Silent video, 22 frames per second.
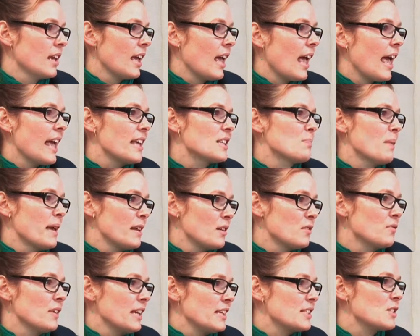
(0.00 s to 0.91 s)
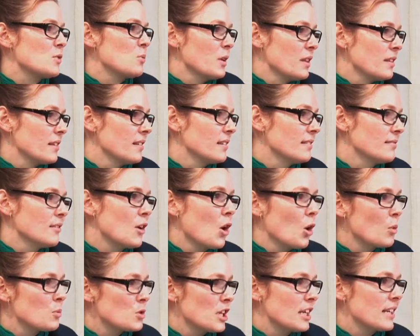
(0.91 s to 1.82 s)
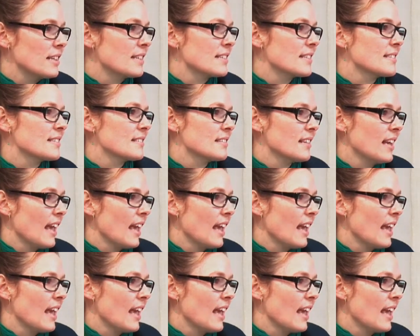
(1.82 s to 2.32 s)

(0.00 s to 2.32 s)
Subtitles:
as manifest within objects